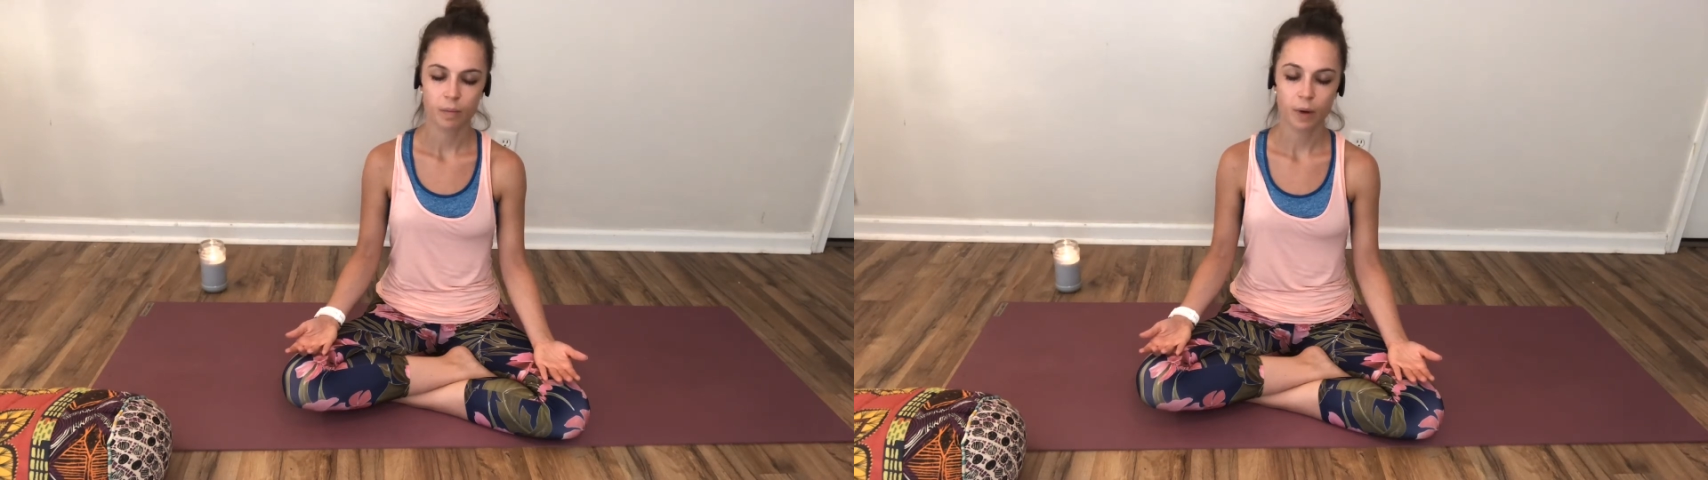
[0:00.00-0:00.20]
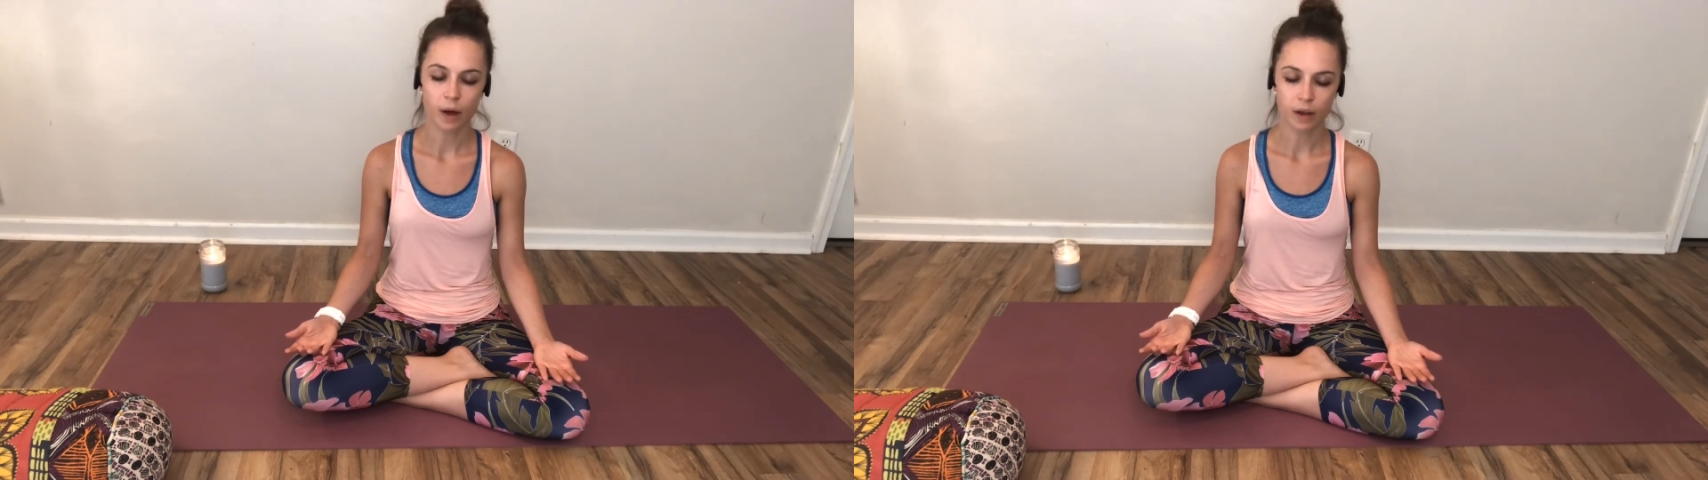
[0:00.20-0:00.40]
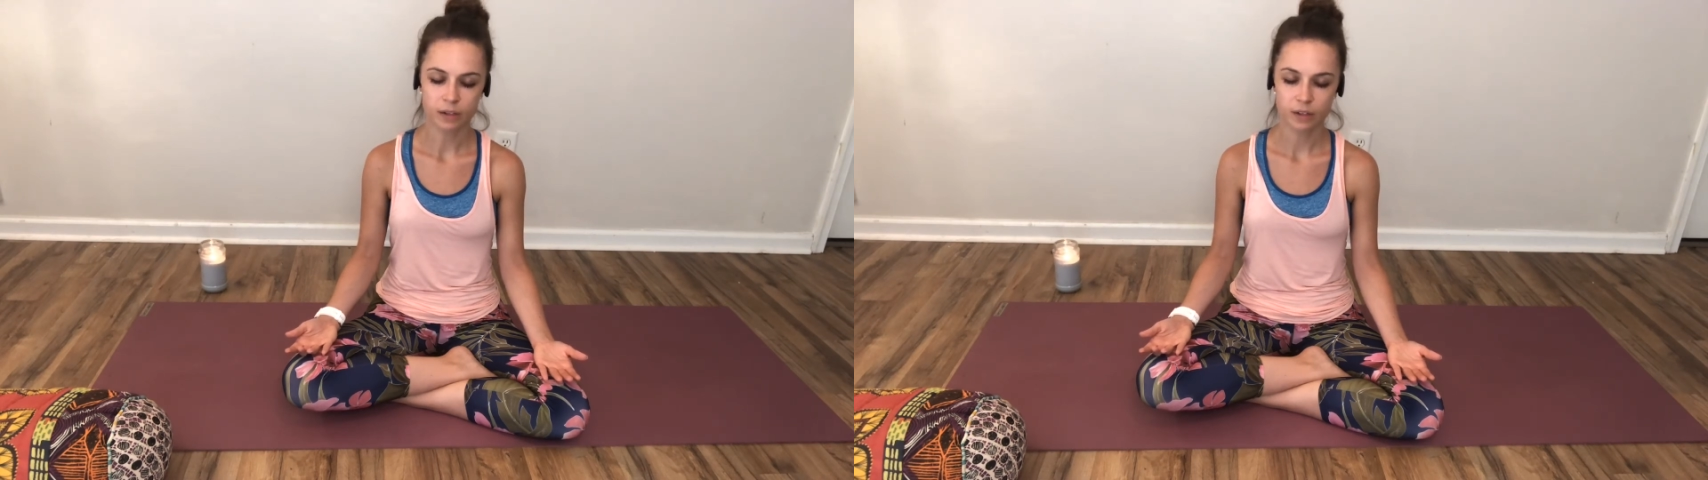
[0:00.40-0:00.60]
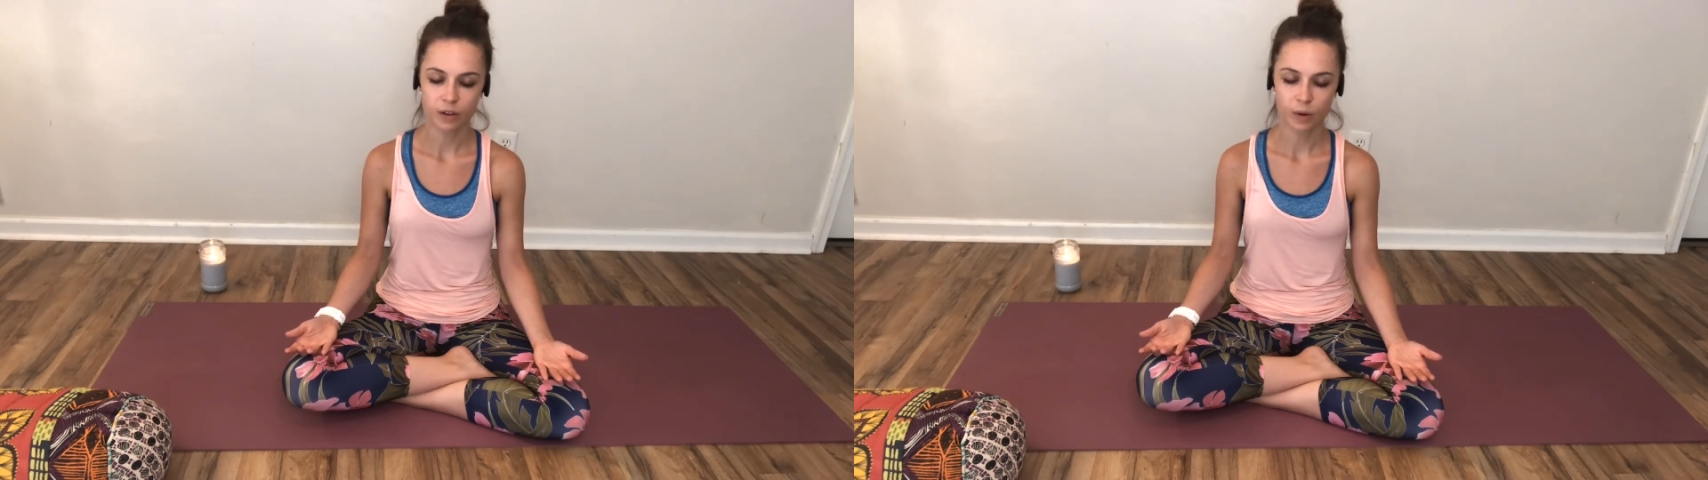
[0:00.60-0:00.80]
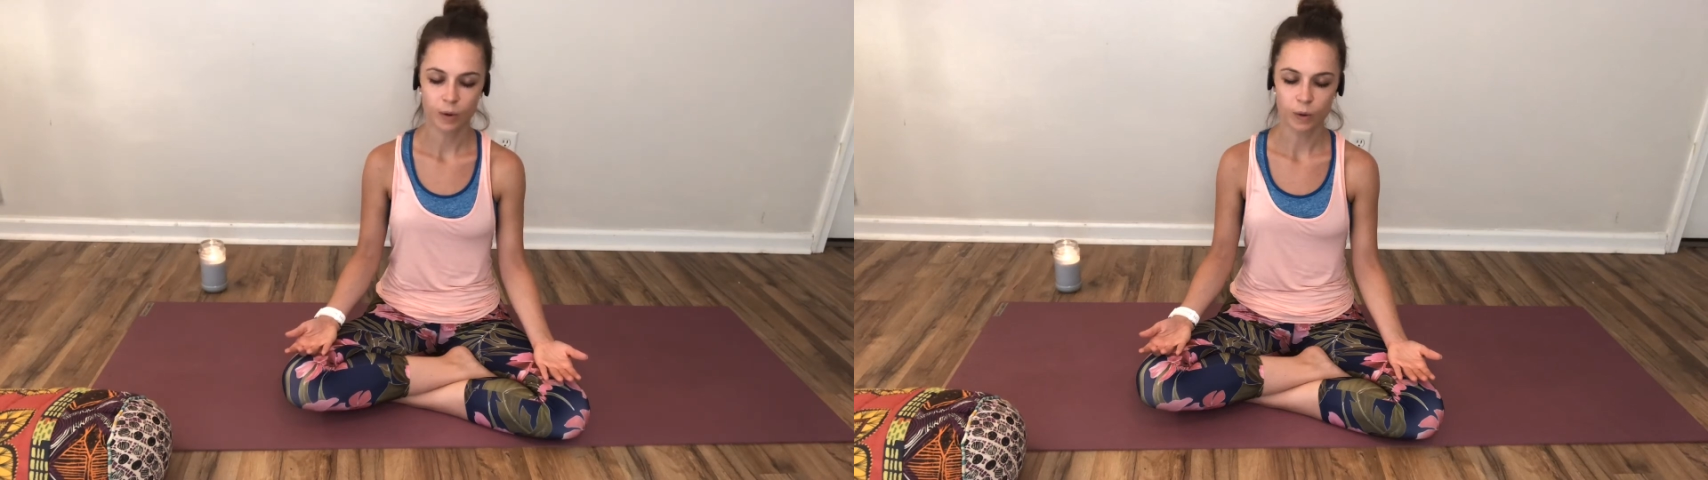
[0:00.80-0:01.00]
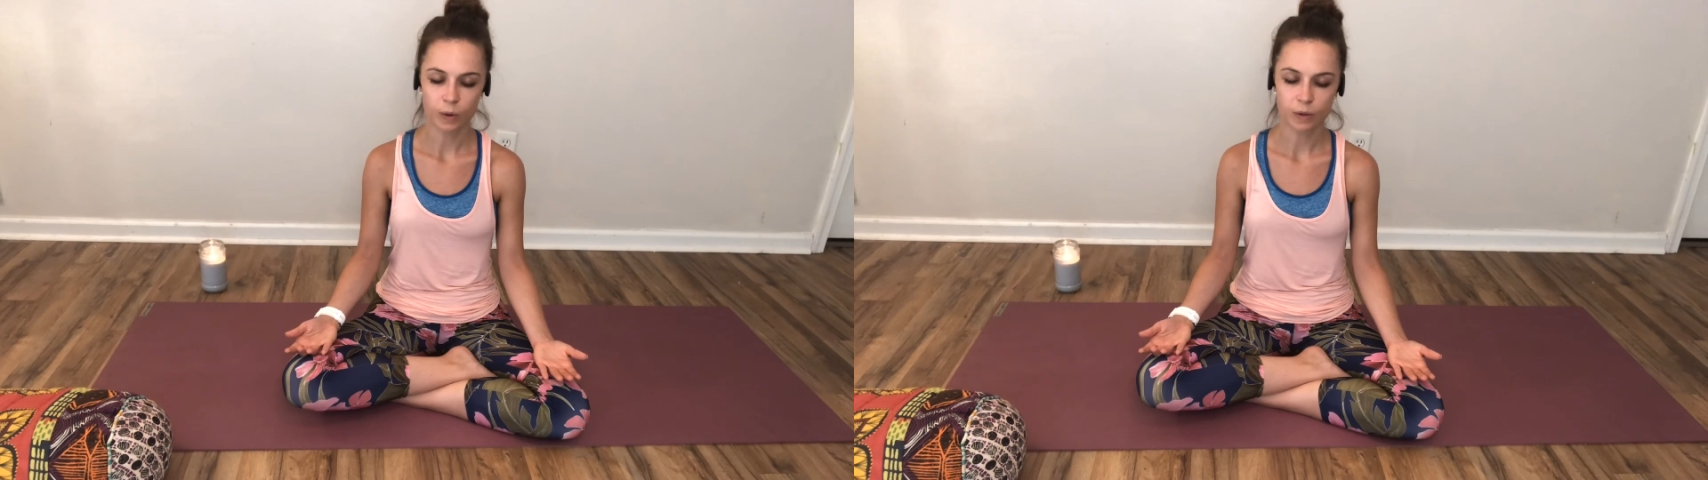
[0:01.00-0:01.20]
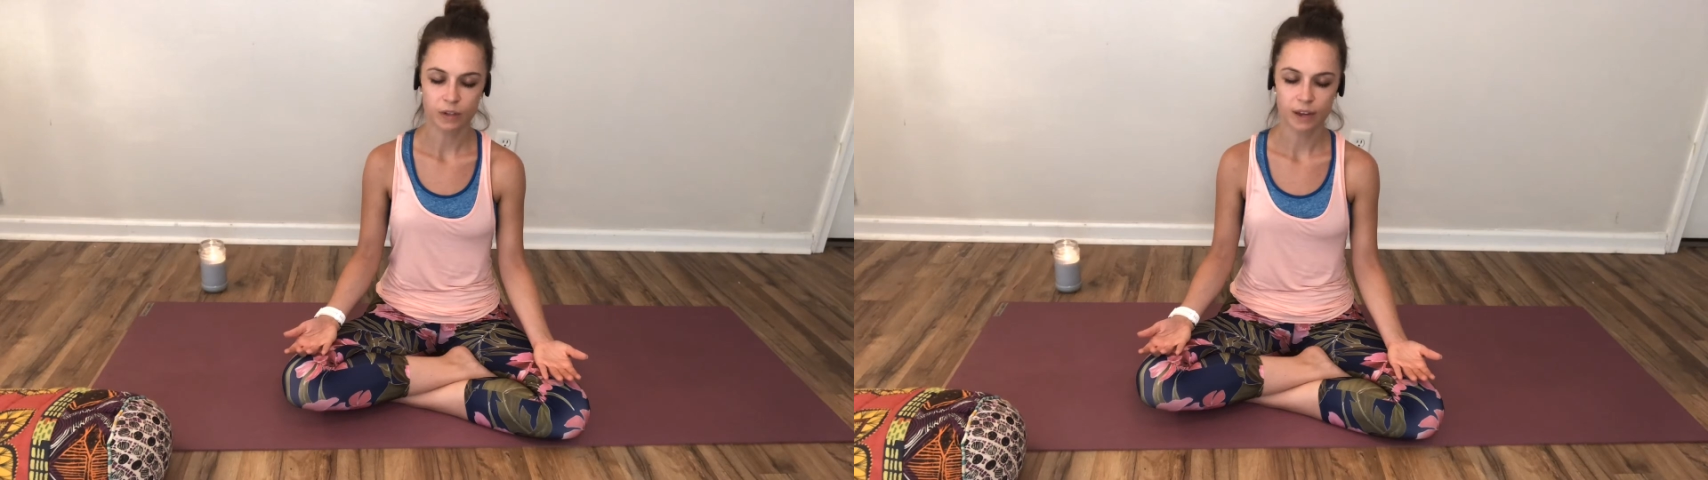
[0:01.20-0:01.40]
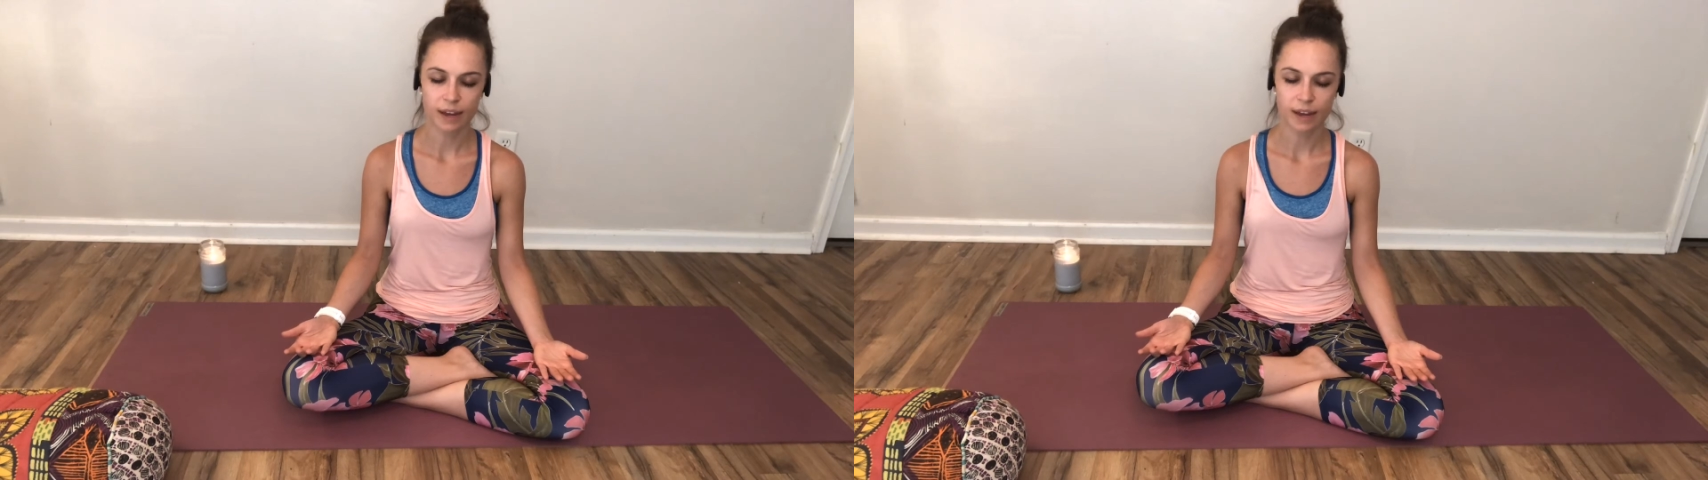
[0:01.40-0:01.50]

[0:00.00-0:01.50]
Pause and hold,